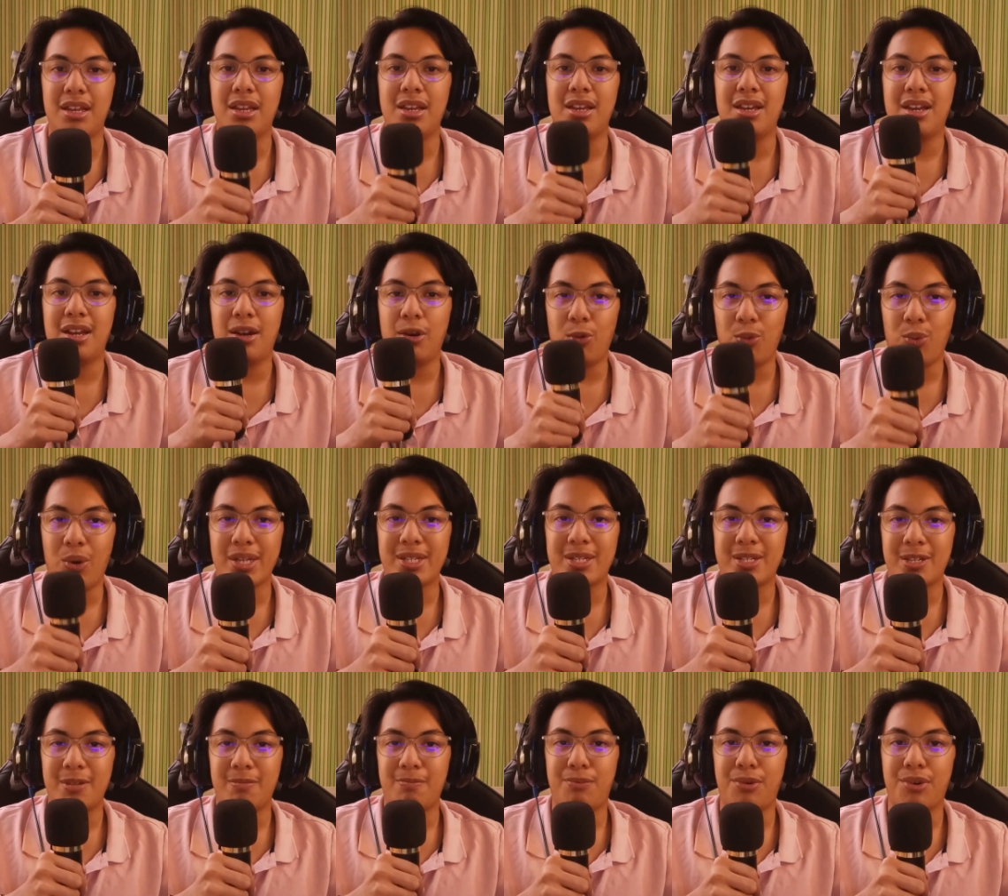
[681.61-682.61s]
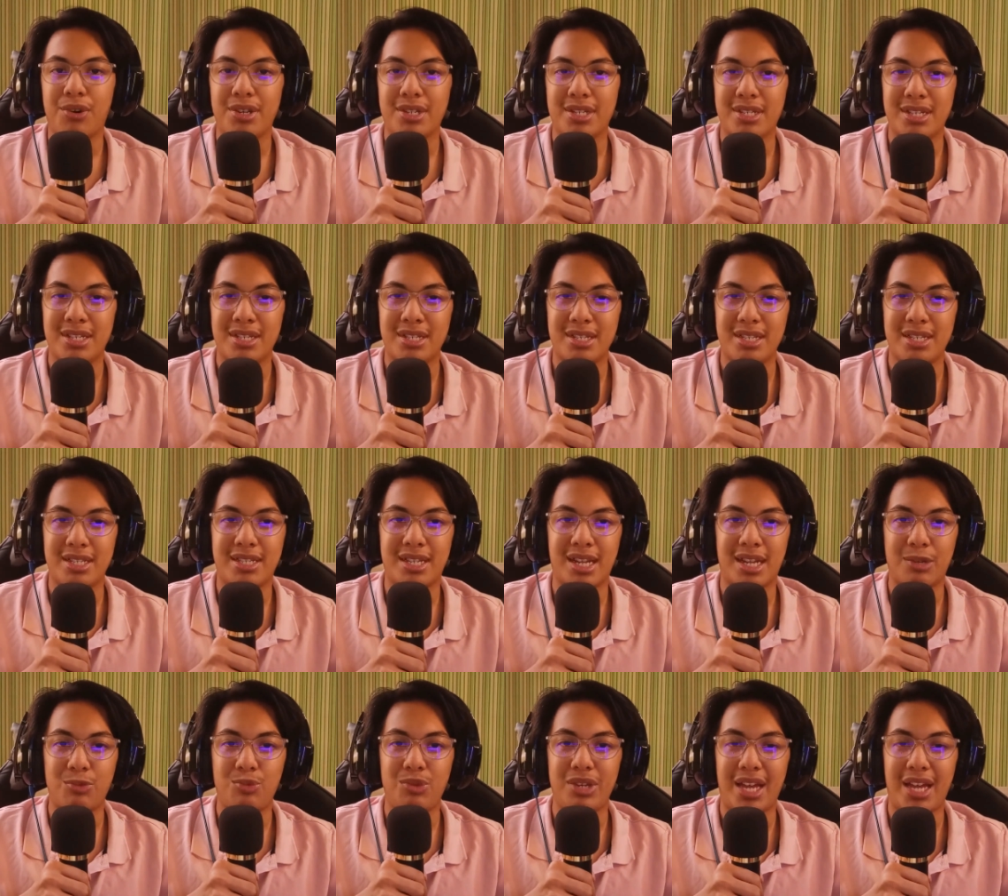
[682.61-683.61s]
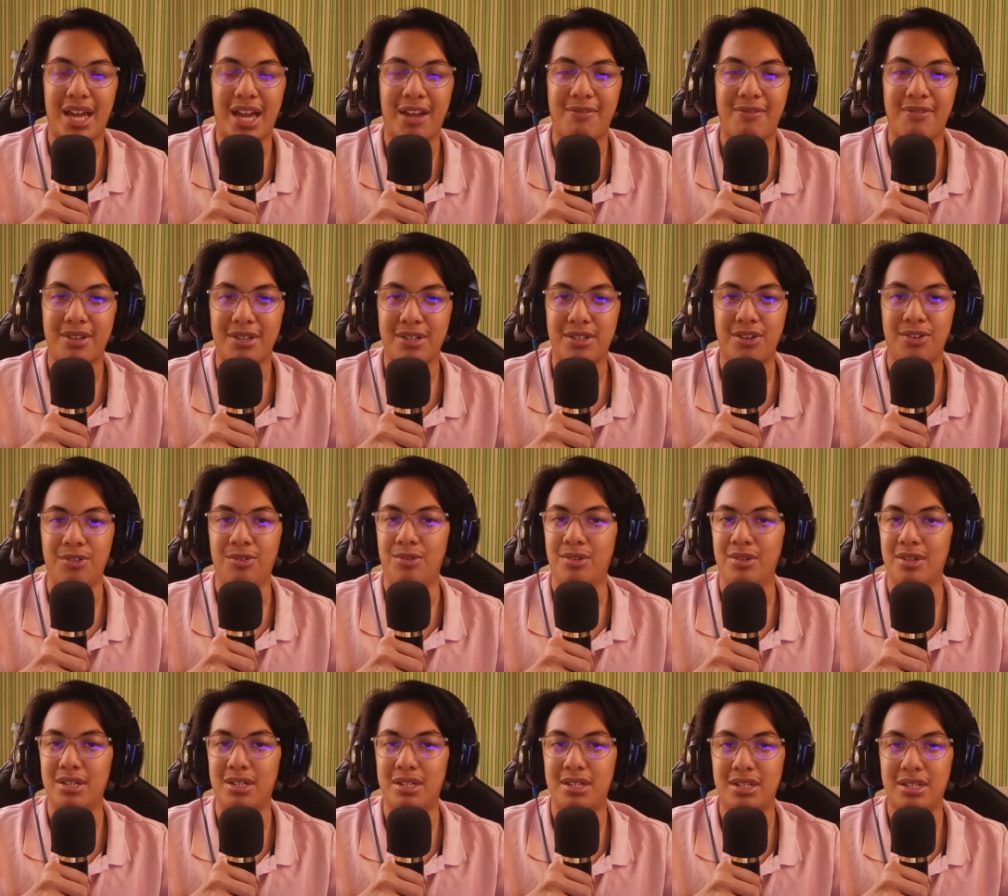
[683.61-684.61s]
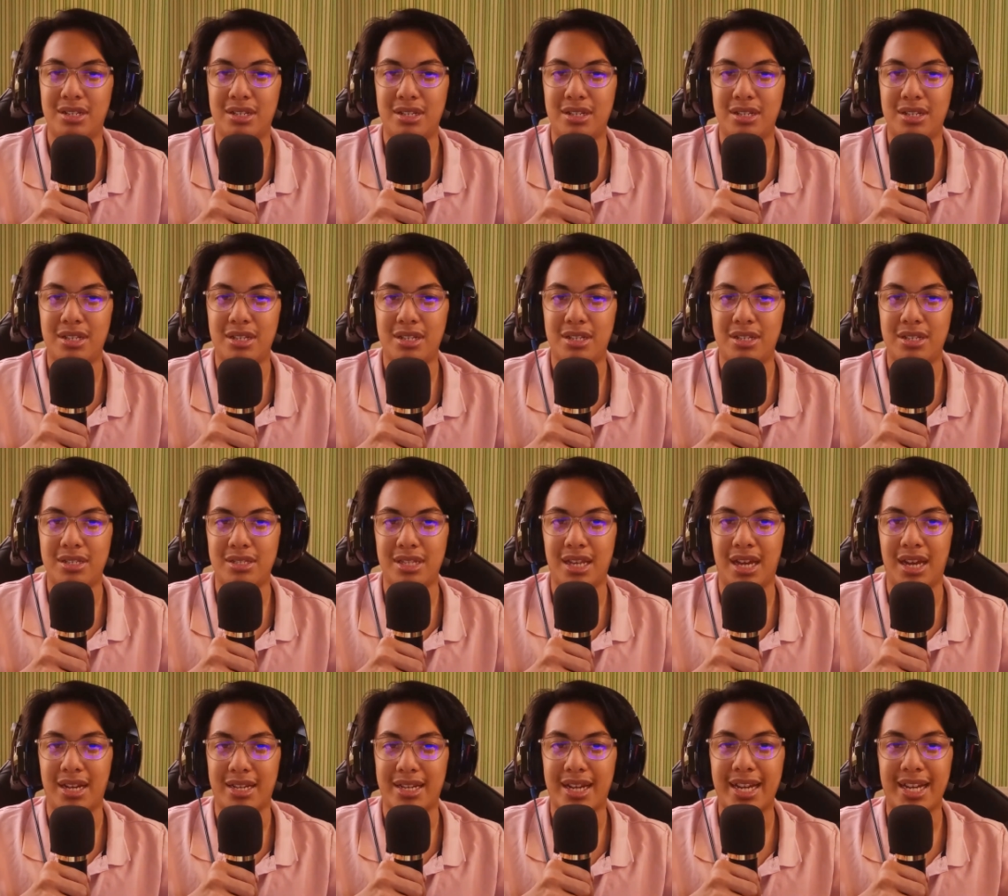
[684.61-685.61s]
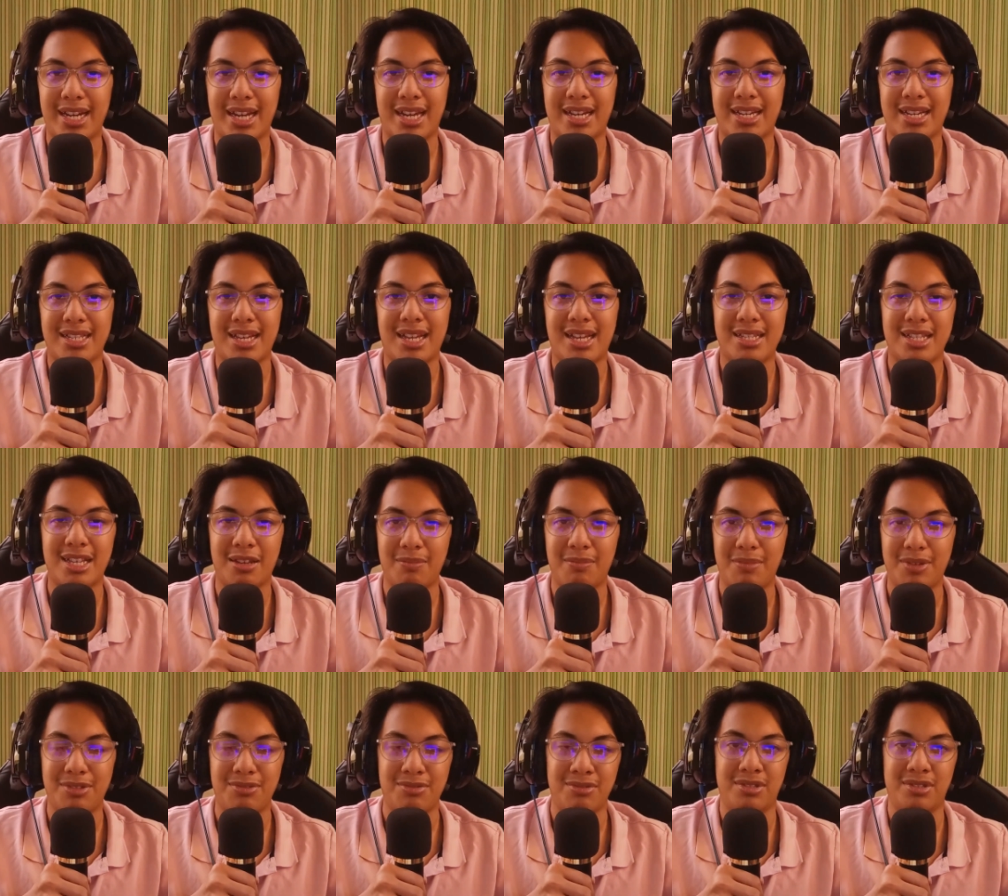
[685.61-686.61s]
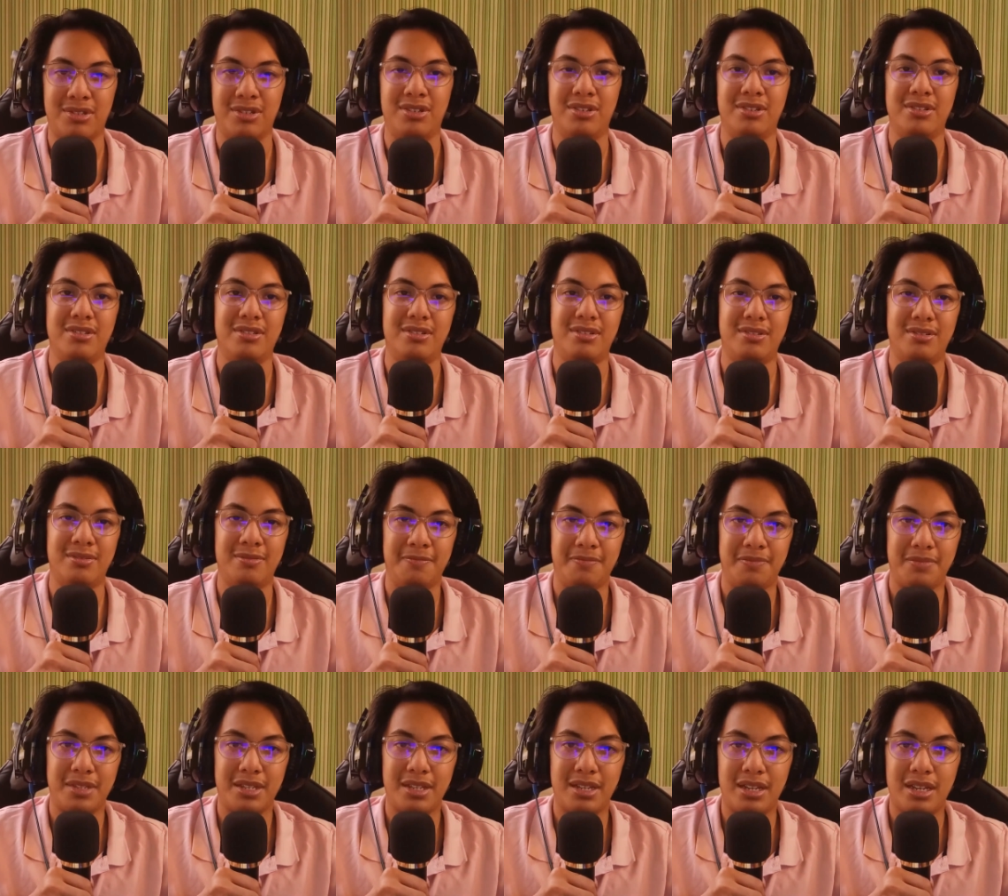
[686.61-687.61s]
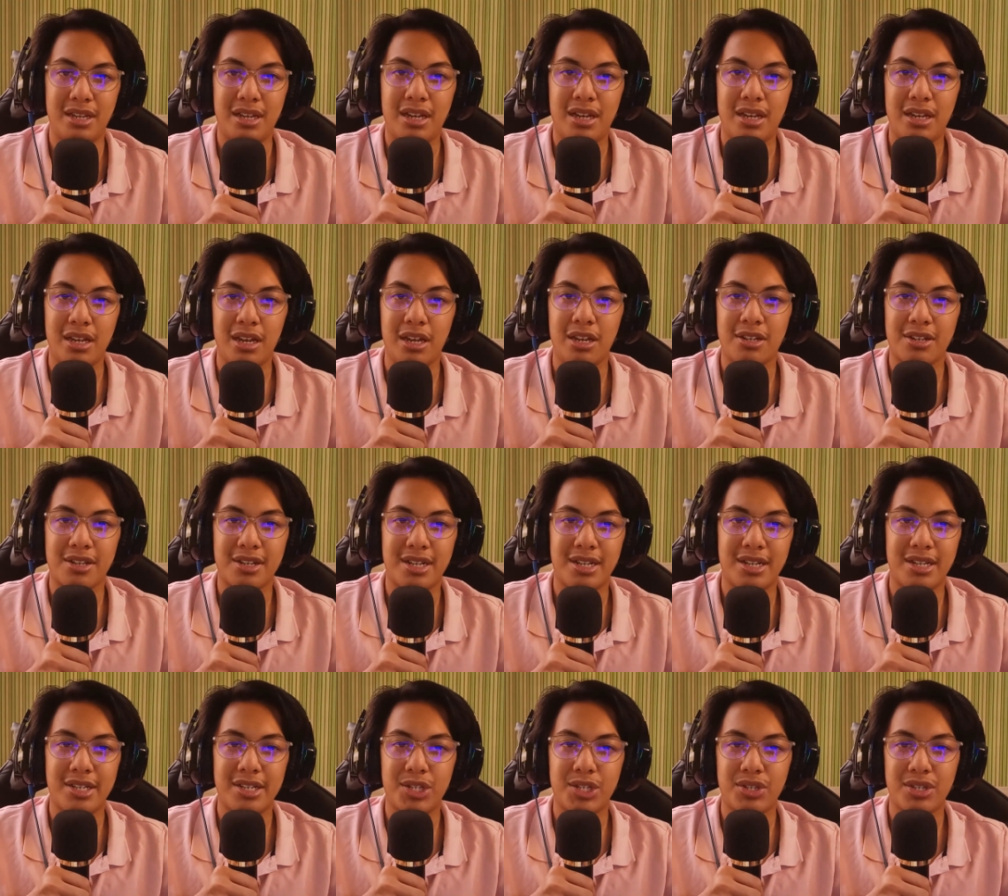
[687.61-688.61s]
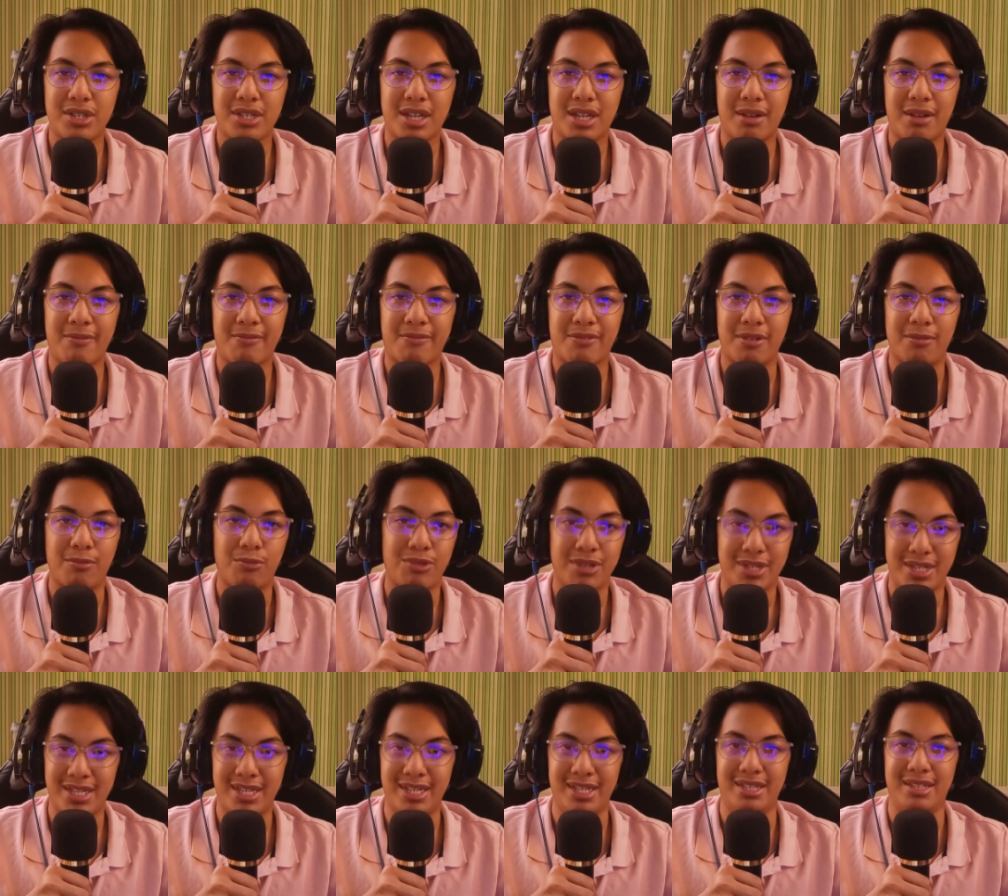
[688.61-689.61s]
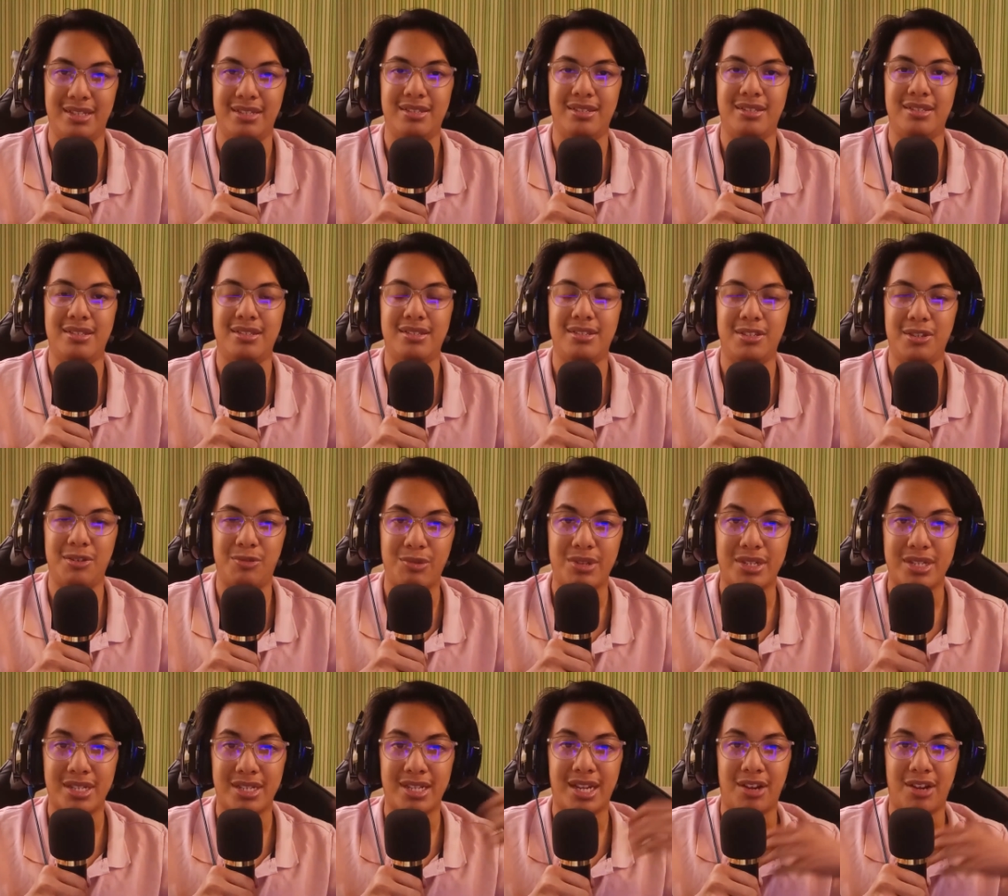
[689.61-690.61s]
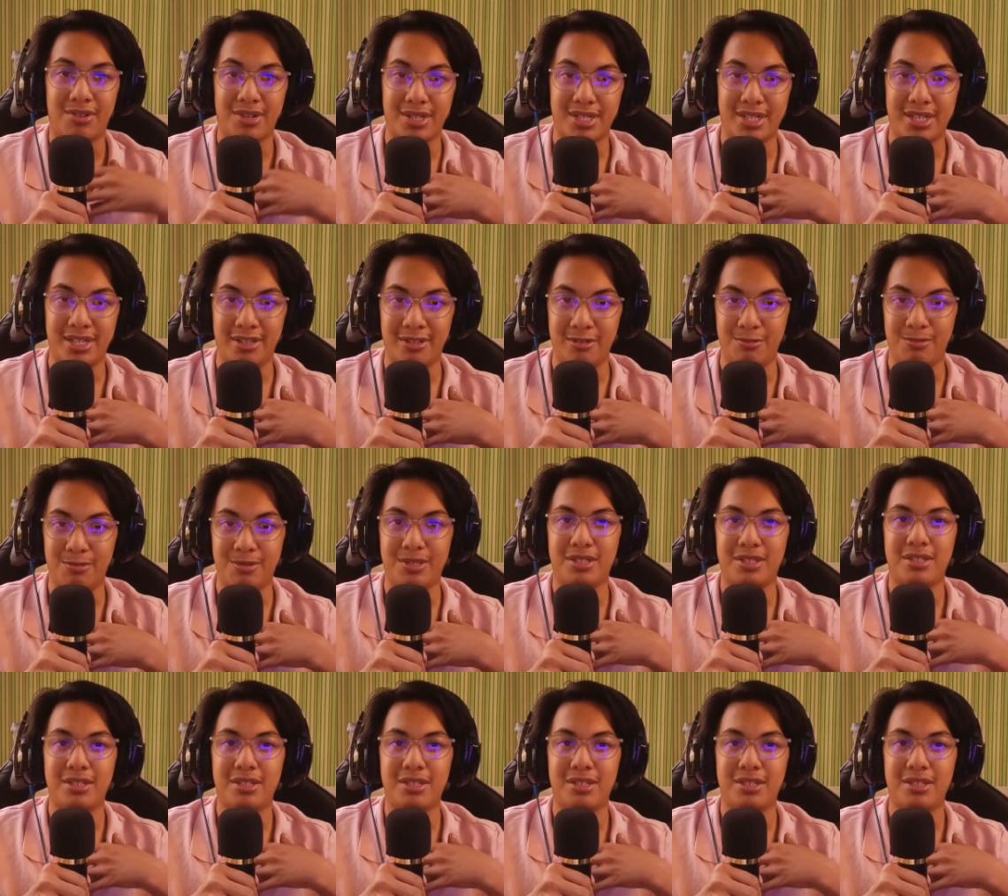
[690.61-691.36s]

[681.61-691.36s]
What's important is that we have a goal na kailangan nating matuto. Learning should come from within, within ourselves.